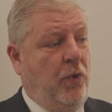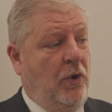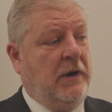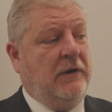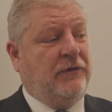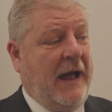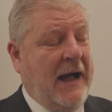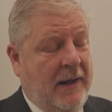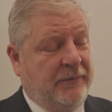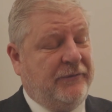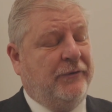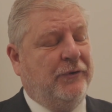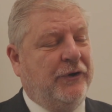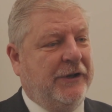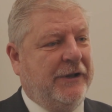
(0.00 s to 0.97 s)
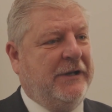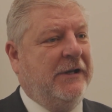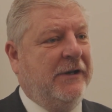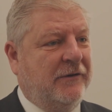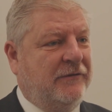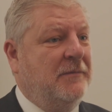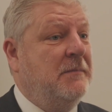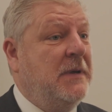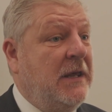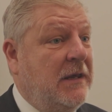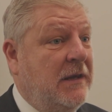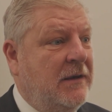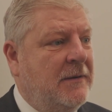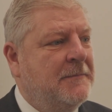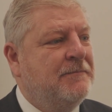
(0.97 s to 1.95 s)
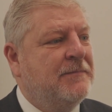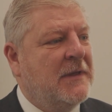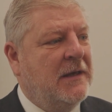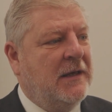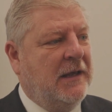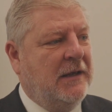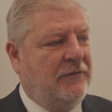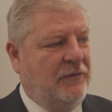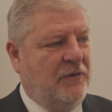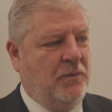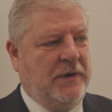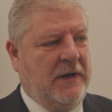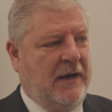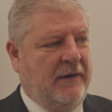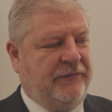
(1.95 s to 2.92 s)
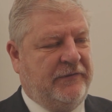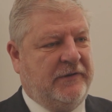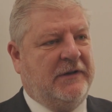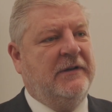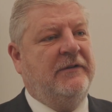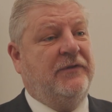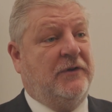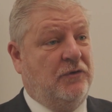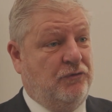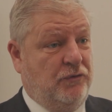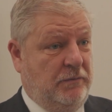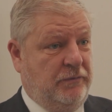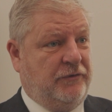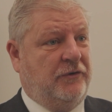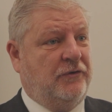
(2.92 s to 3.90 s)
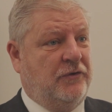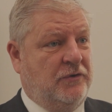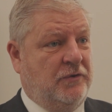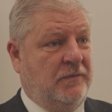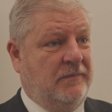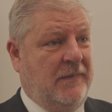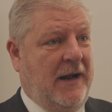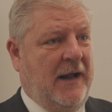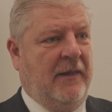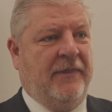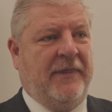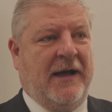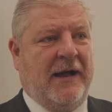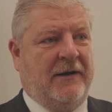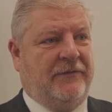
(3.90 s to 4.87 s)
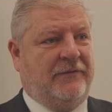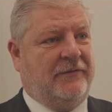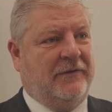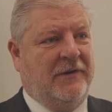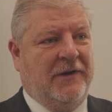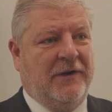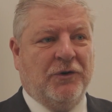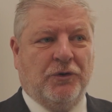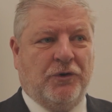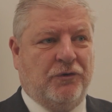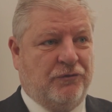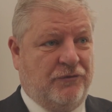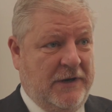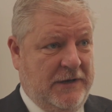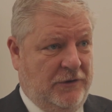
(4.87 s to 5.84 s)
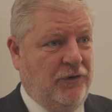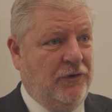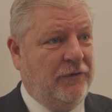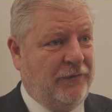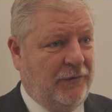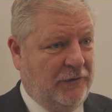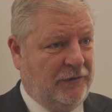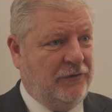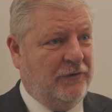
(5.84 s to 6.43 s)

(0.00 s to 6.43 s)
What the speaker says: What is absolutely clear to me is that we have significant room to grow, and that's great news for the